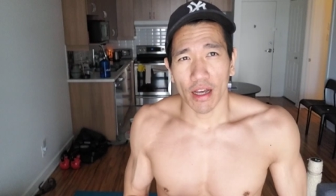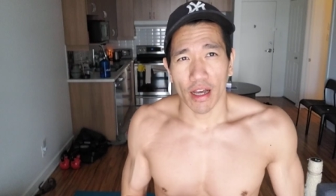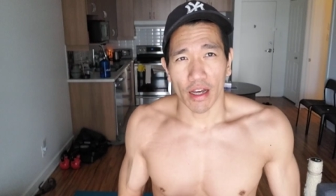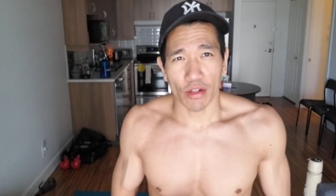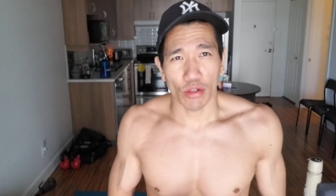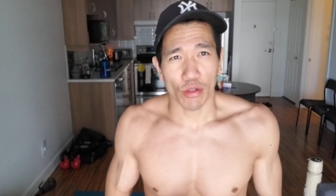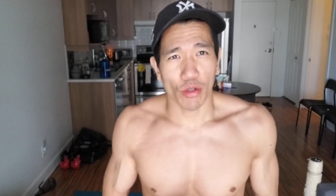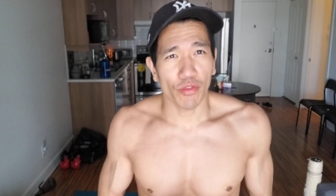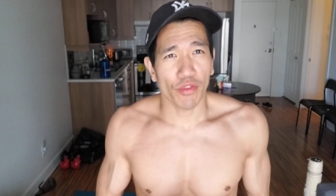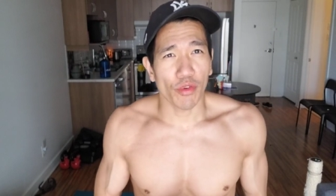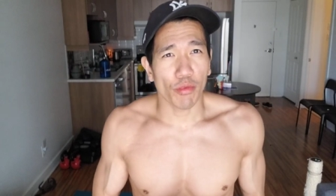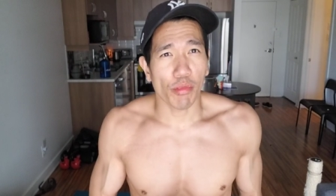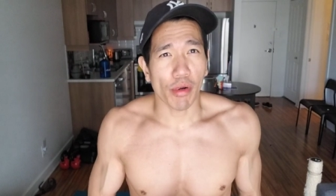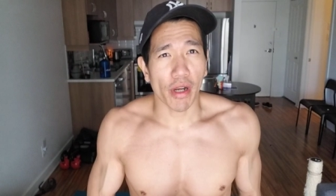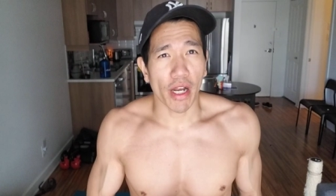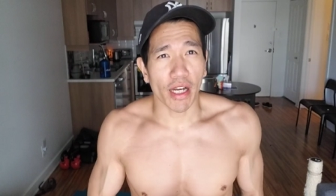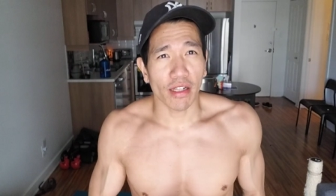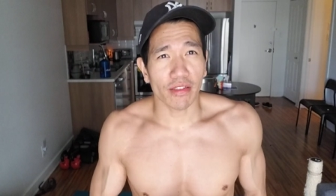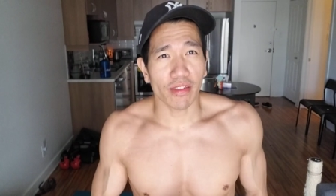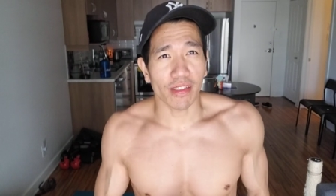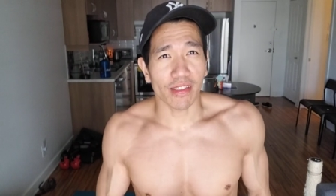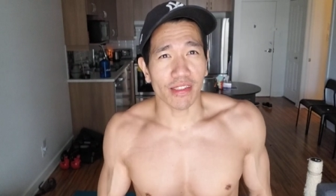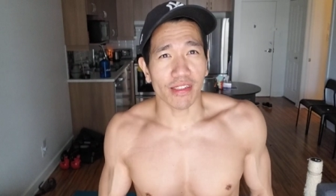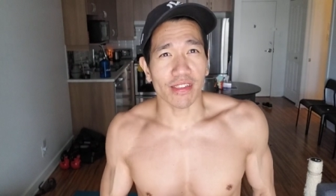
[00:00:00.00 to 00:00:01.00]
I don't know if you
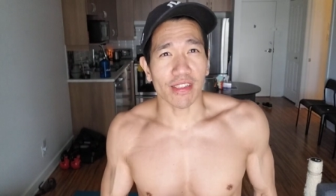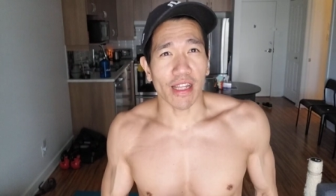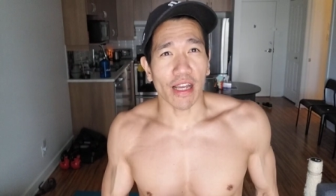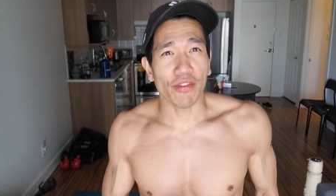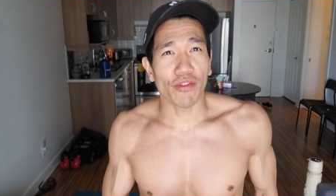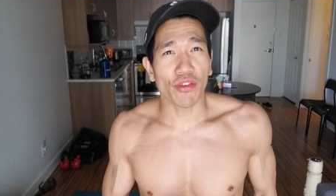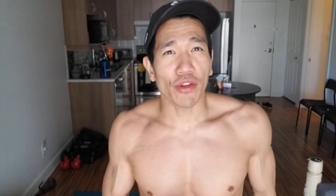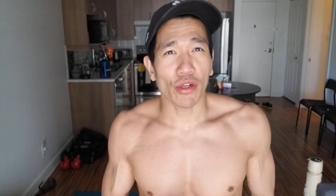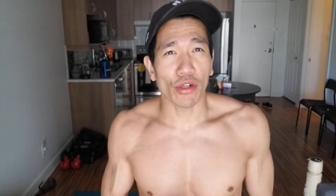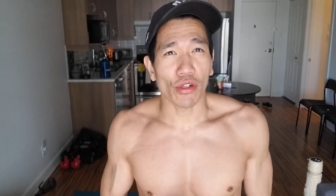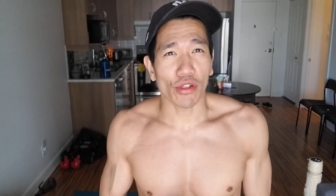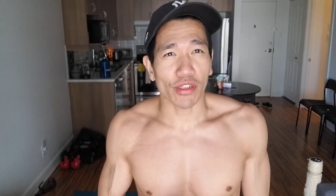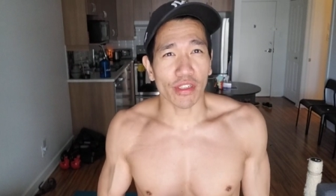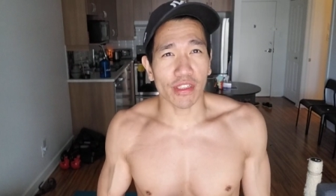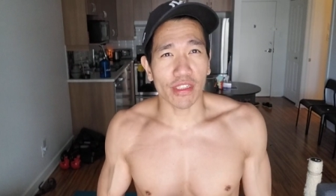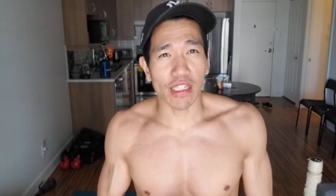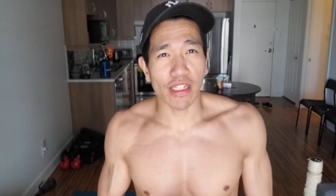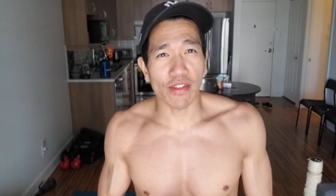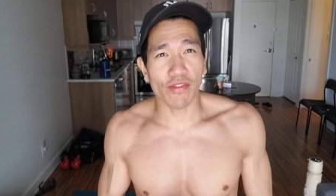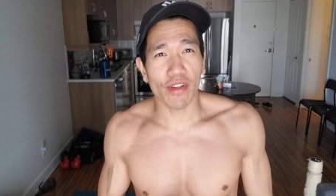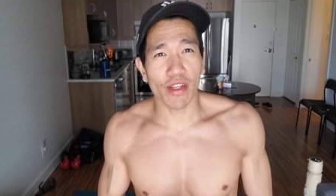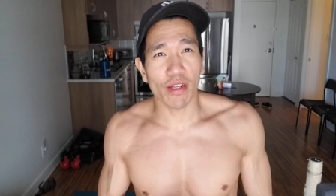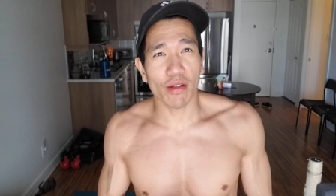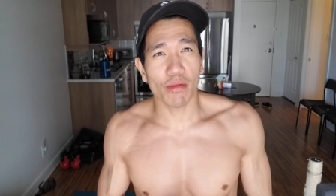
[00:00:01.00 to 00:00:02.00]
pronounce it Stephen or
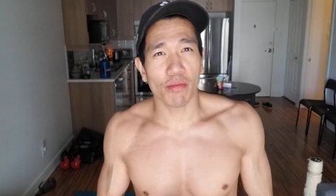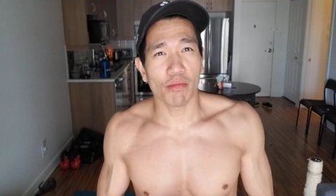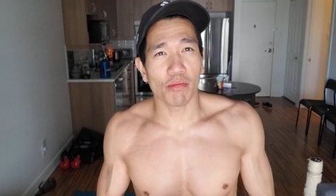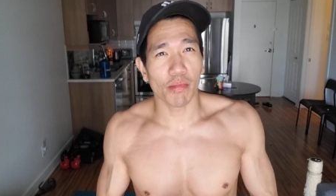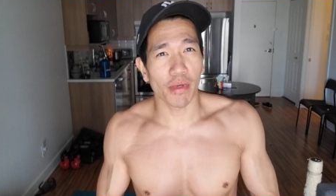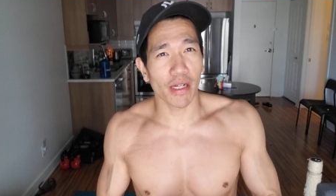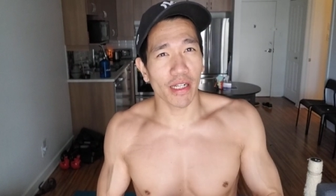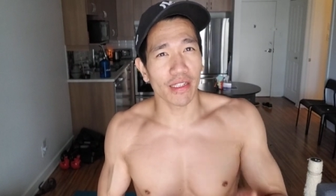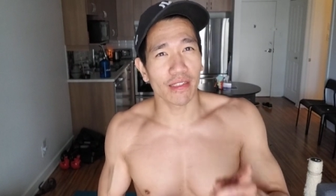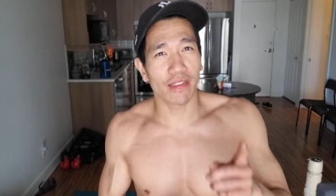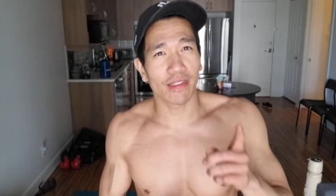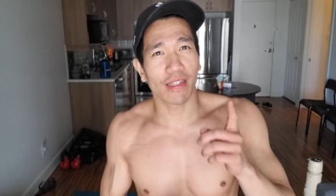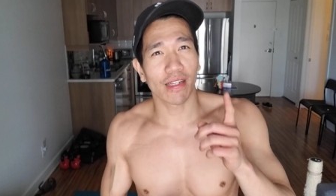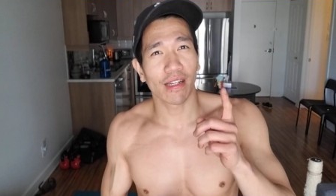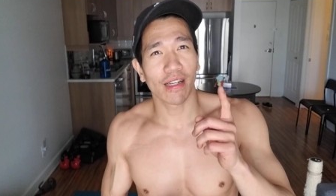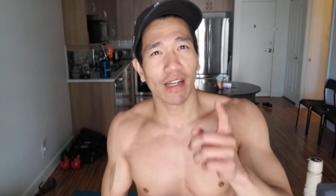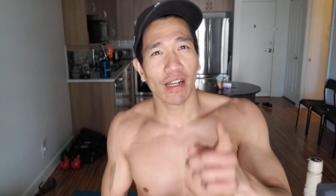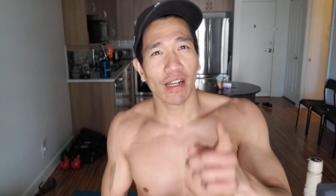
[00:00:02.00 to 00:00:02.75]
Stephen, but